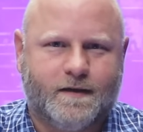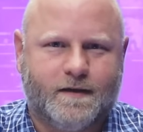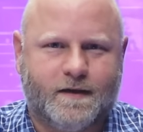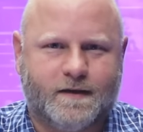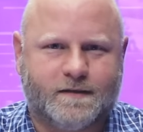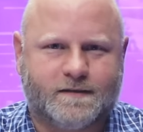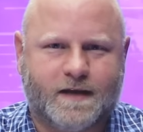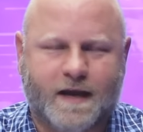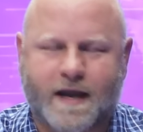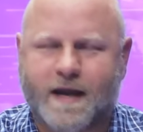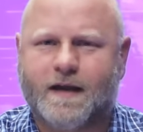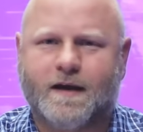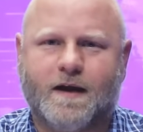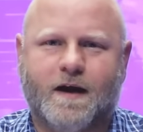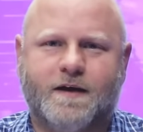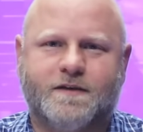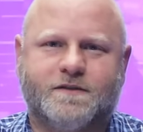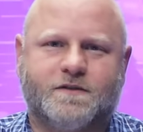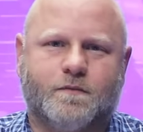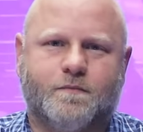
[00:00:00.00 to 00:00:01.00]
into
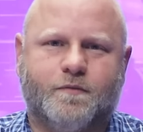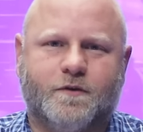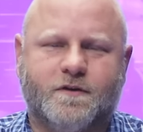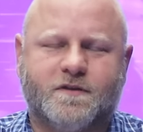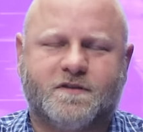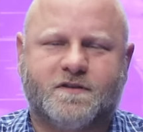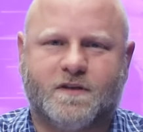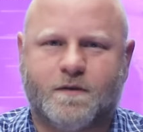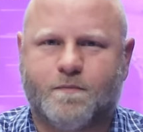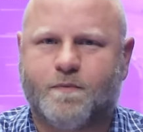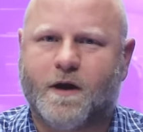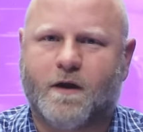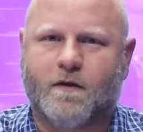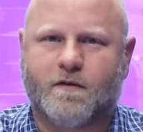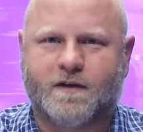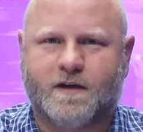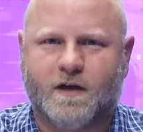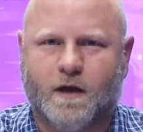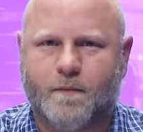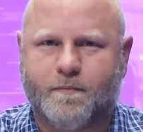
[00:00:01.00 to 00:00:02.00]
Anheuser Busch, the
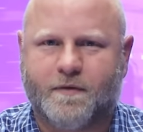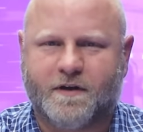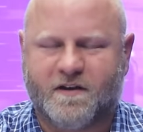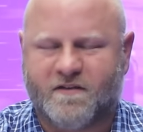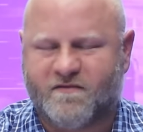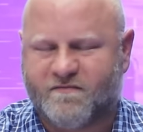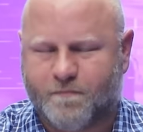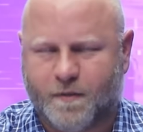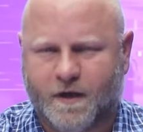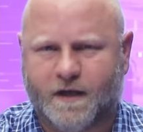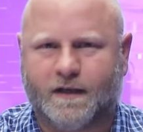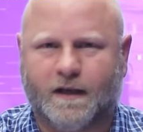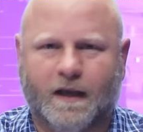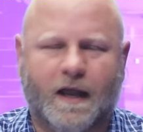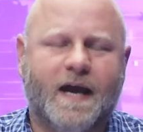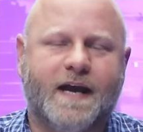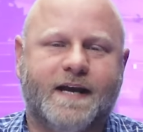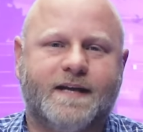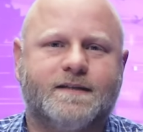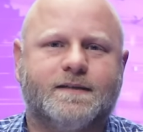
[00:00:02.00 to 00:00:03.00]
parent company of Bud
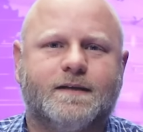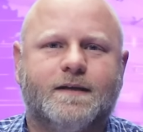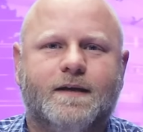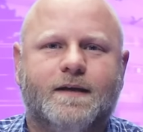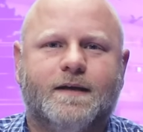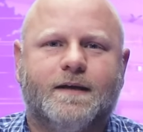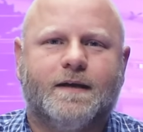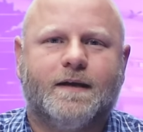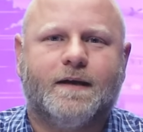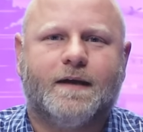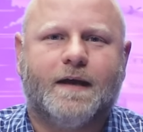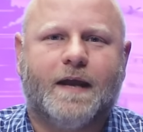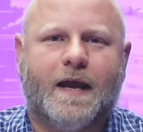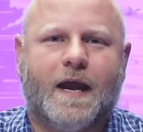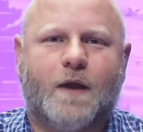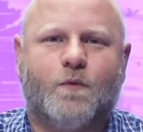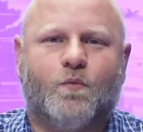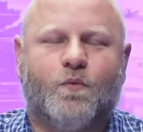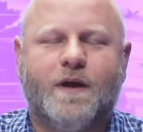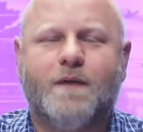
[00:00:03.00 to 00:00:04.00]
Light,
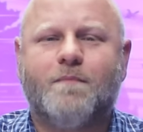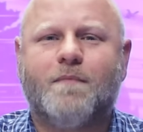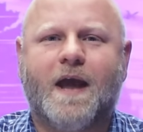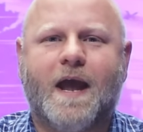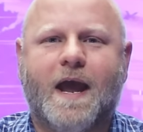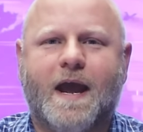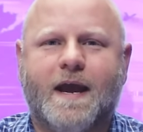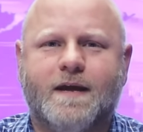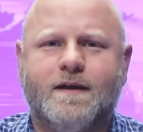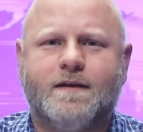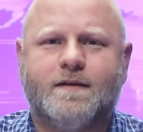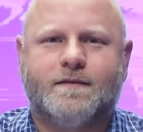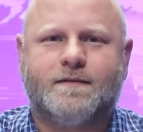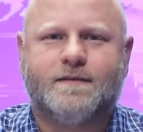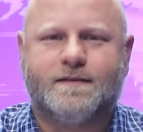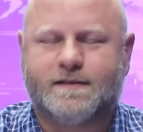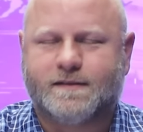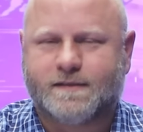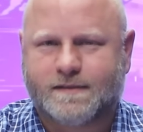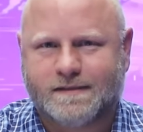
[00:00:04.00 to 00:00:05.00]
and we may,
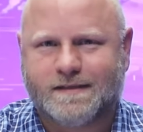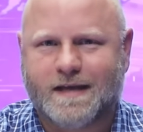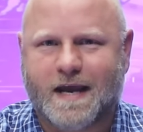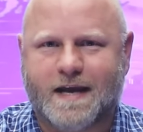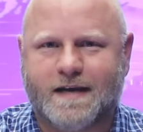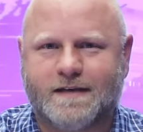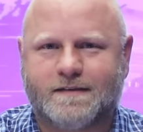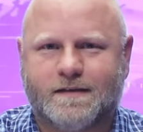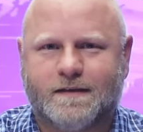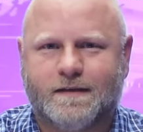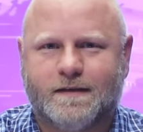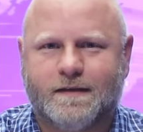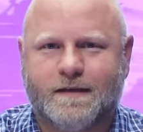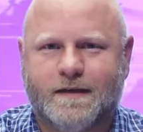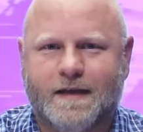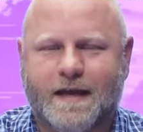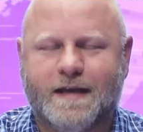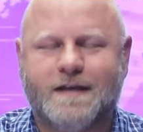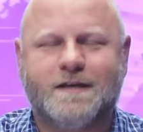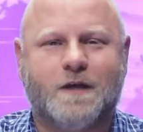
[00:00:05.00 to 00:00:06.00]
this state,
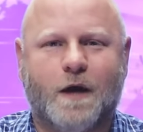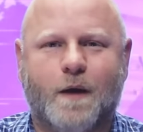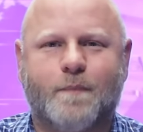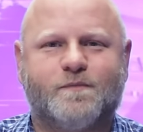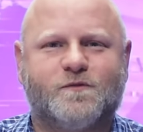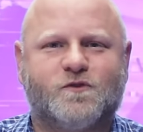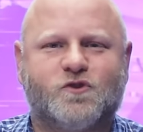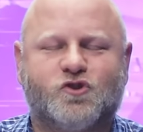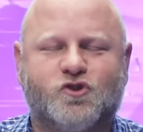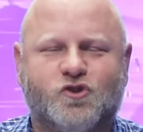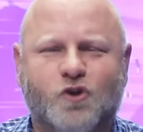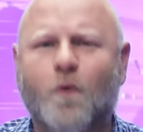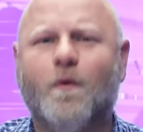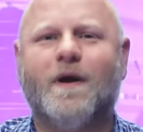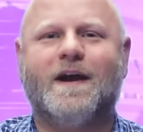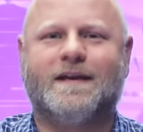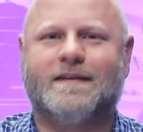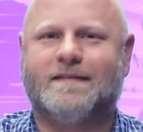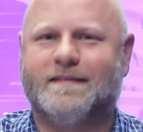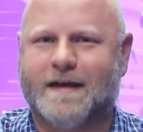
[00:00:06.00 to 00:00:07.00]
end up
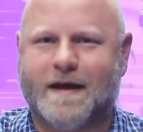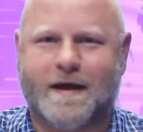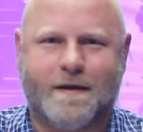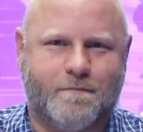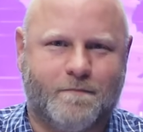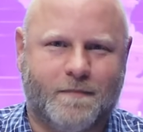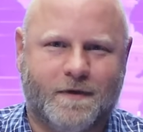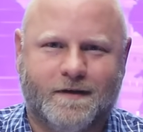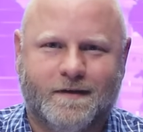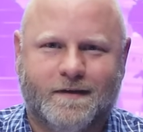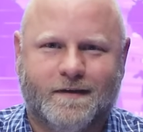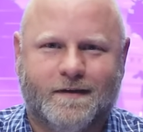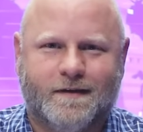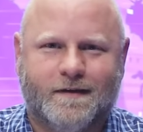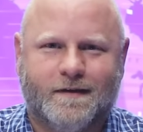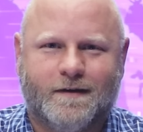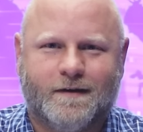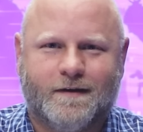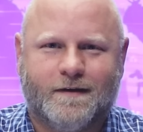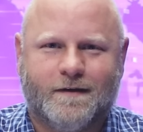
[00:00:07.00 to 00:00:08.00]
suing them
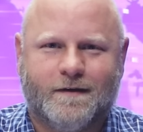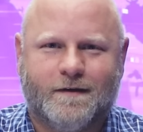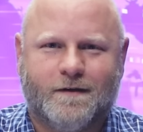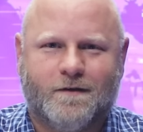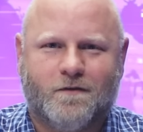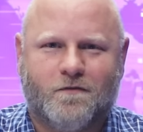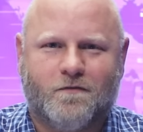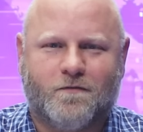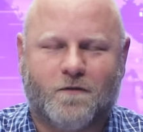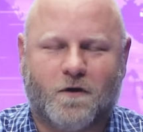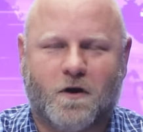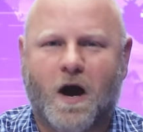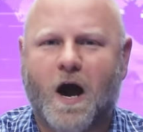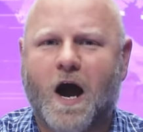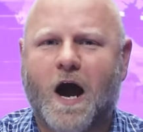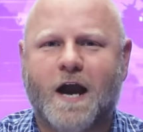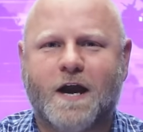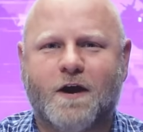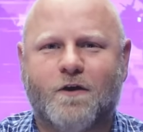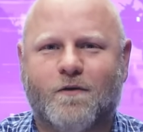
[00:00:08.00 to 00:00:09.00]
for
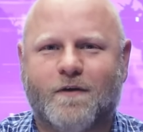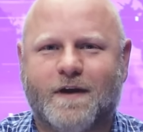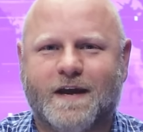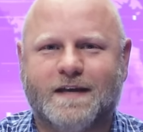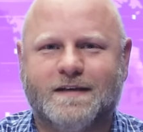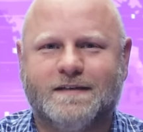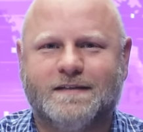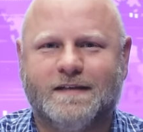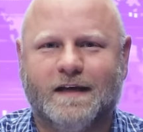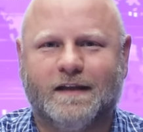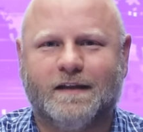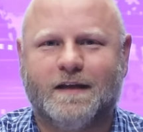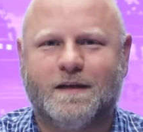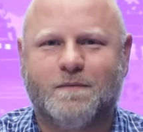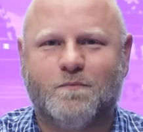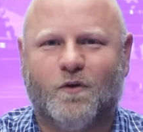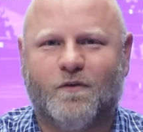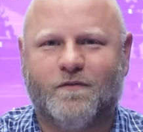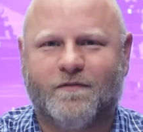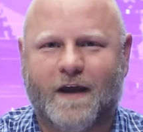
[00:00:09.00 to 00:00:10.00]
hiring
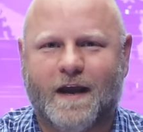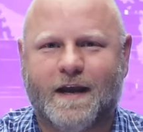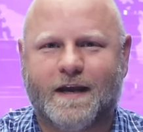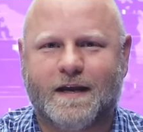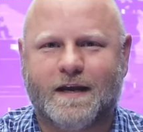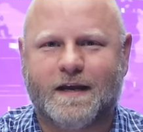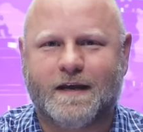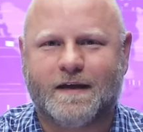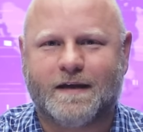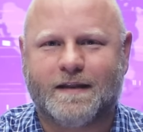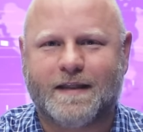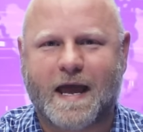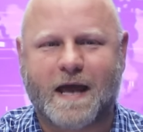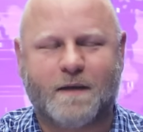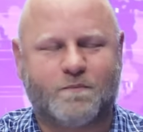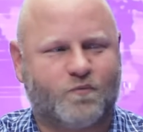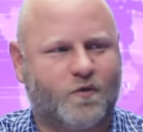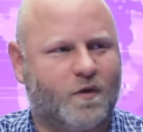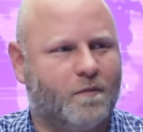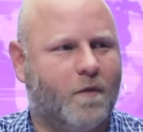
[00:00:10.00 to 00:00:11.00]
Dylan Mulvaney in
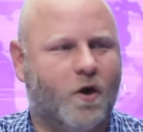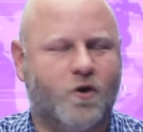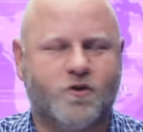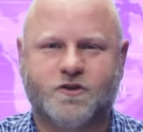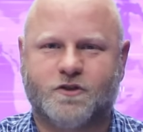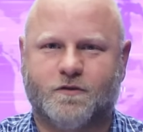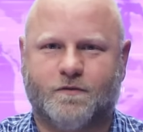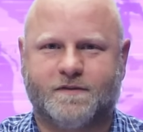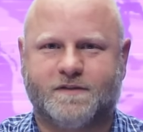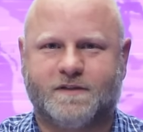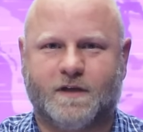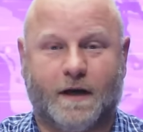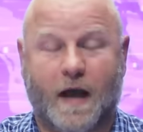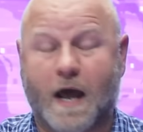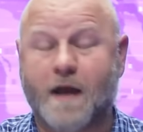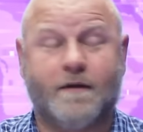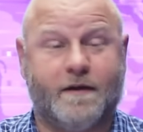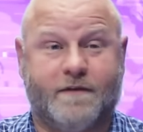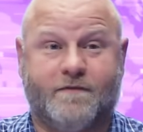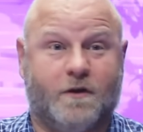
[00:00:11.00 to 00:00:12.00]
that promotional stunt.
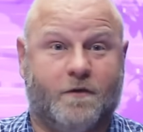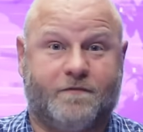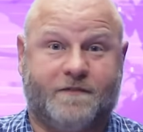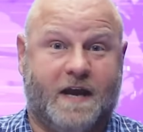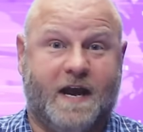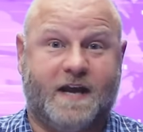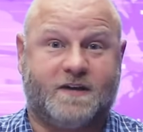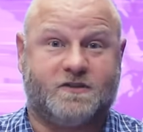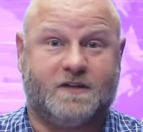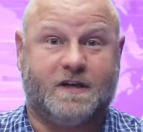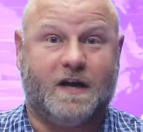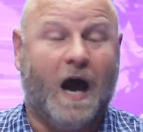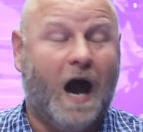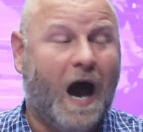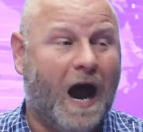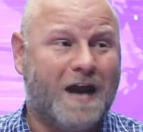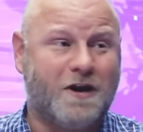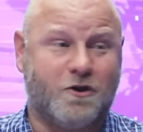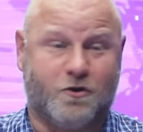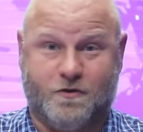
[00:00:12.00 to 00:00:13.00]
I don't even know if they actually
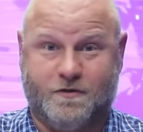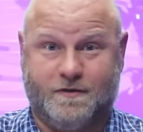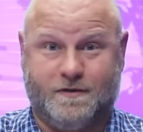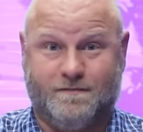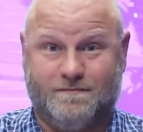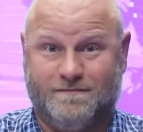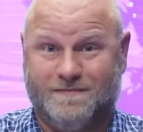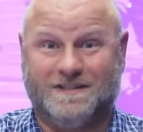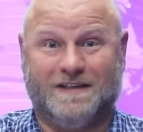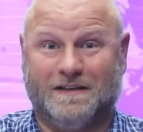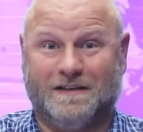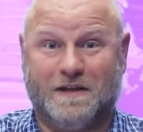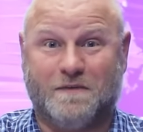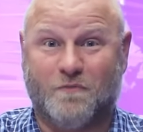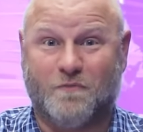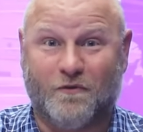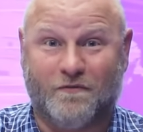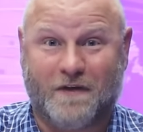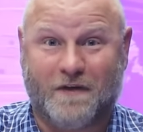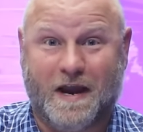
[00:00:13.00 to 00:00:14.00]
hired Dylan
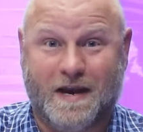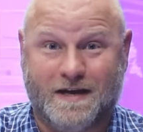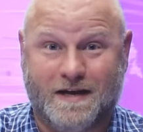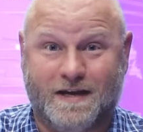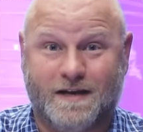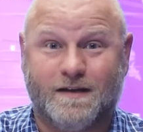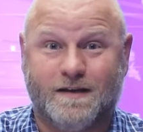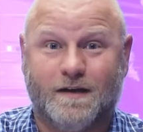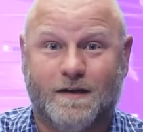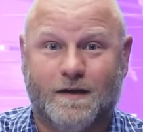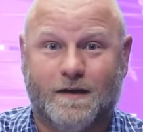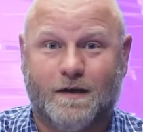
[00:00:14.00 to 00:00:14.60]
Mulvaney